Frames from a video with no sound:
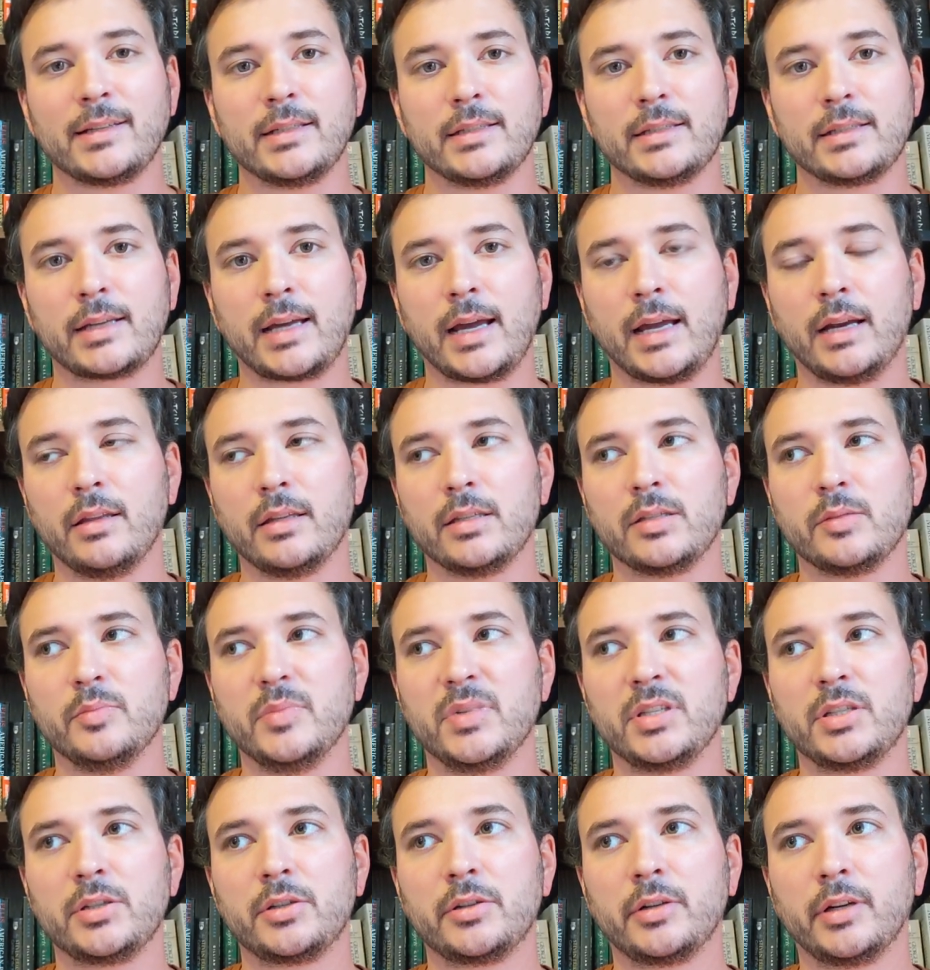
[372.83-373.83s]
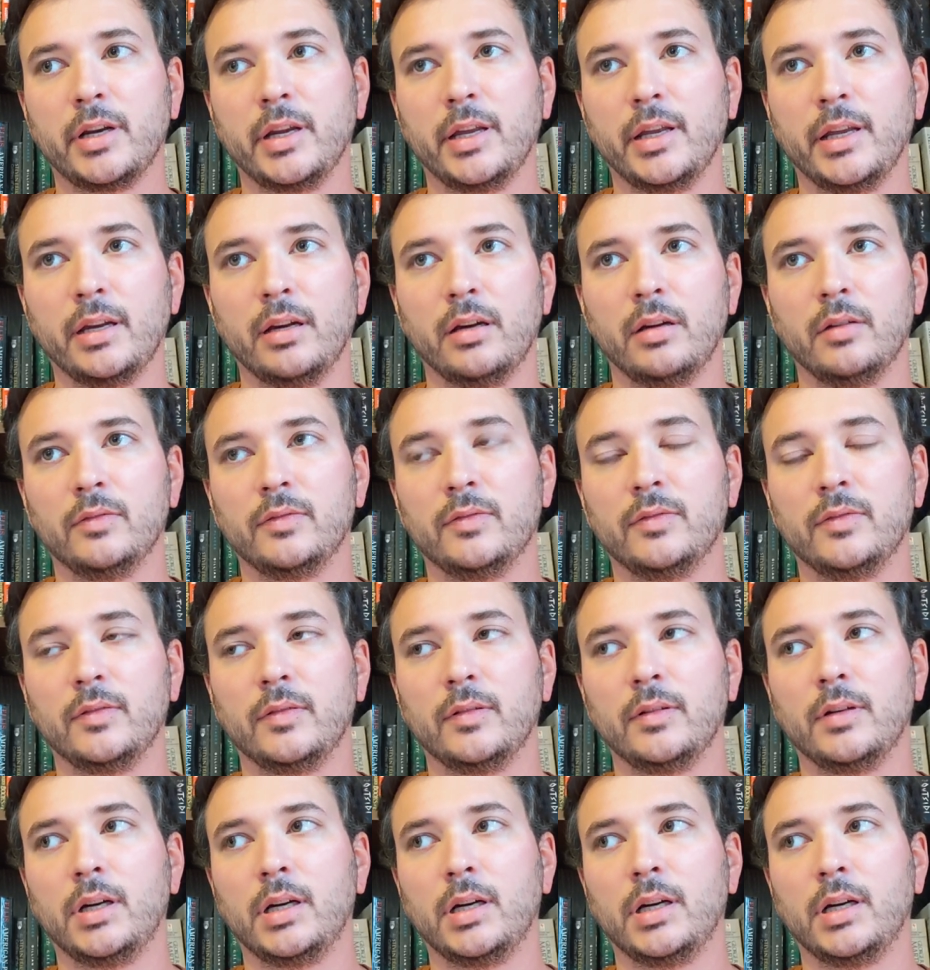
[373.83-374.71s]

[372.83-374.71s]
It's kind of this mystery of